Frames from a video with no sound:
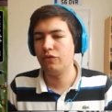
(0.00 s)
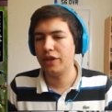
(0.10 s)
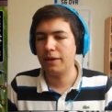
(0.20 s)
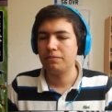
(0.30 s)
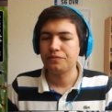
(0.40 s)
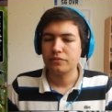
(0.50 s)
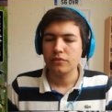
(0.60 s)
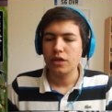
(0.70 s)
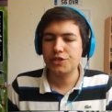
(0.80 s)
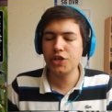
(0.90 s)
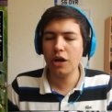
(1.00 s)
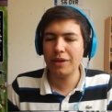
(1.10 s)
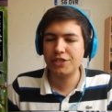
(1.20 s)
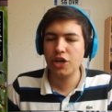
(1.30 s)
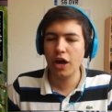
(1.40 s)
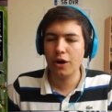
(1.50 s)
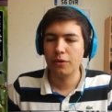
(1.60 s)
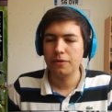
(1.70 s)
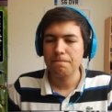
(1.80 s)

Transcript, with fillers: to live with it. So, let's go.